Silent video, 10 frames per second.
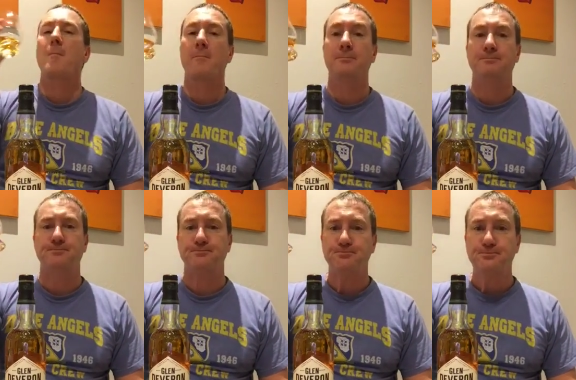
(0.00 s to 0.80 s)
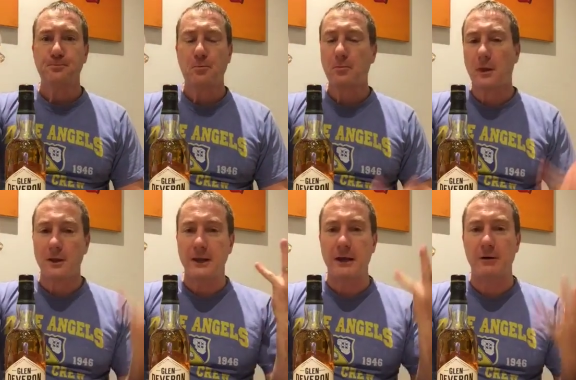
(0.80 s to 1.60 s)
Now
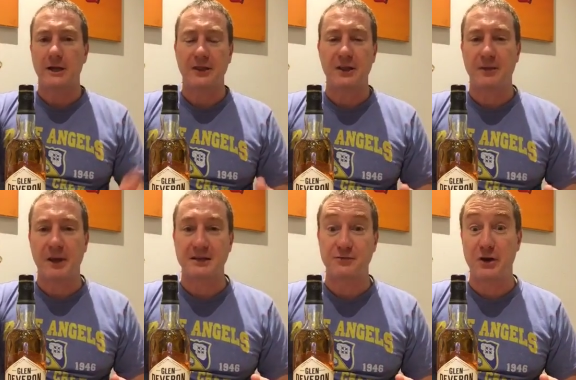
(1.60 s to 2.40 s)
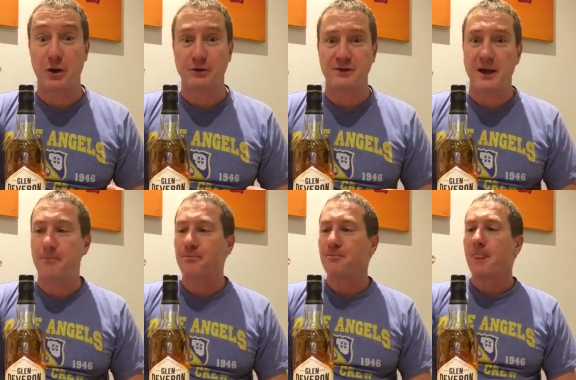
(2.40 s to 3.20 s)
all I can think about is friands.
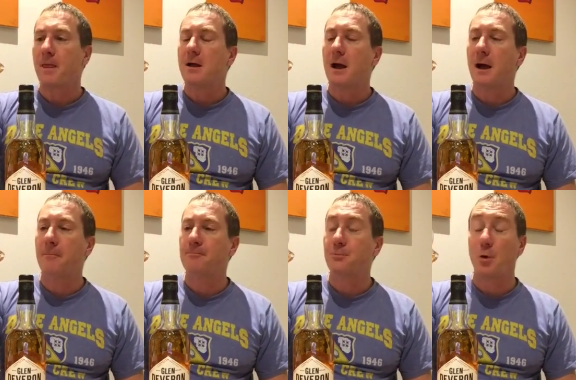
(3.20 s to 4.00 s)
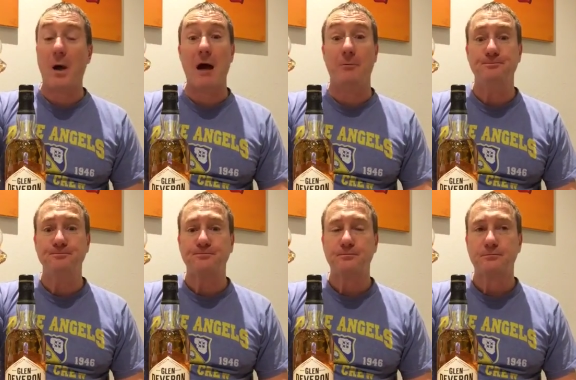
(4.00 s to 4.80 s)
Yum. Wow.
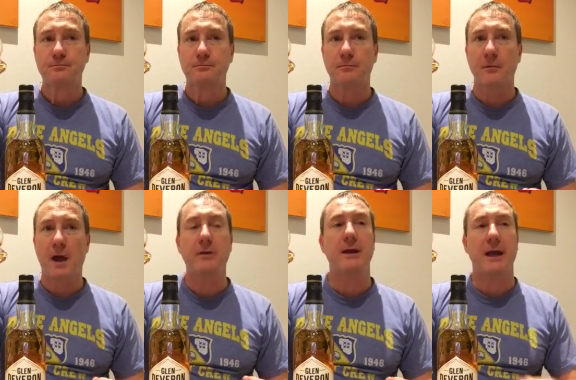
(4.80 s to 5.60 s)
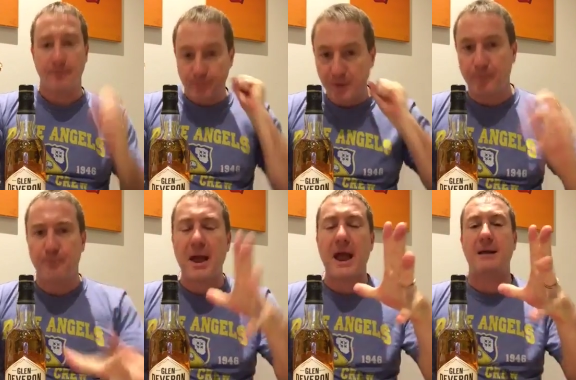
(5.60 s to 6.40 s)
Okay.
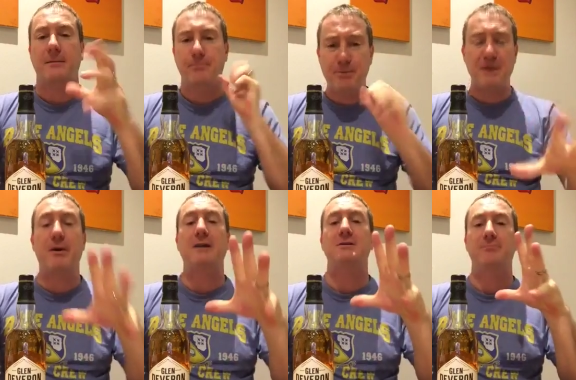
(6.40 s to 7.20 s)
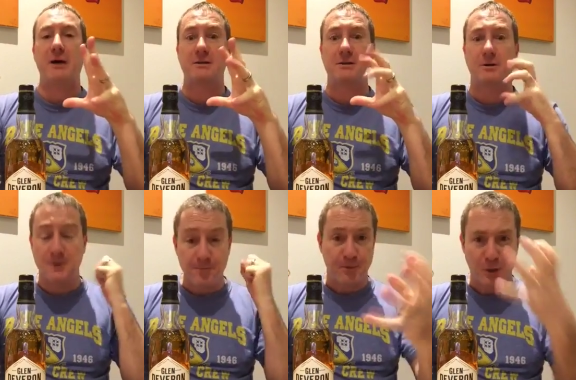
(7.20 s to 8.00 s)
Bang. Big punch of butterscotch.
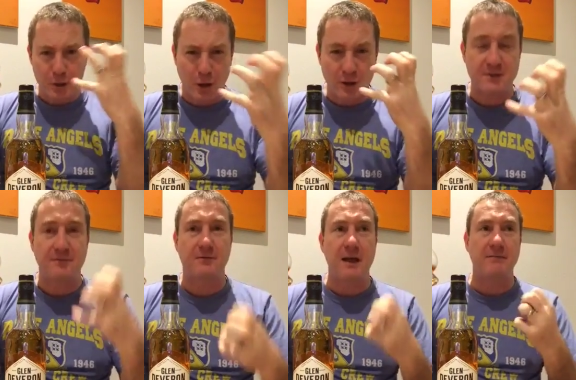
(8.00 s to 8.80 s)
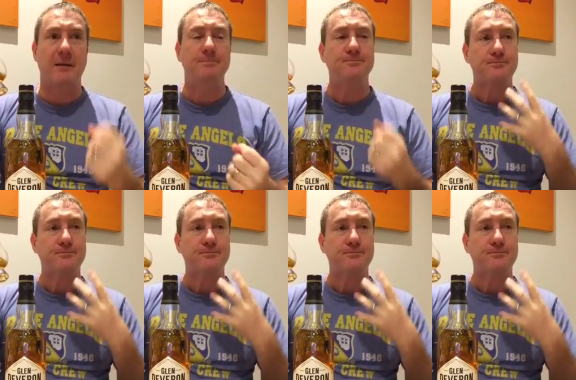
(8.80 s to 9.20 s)
Lots of flavour.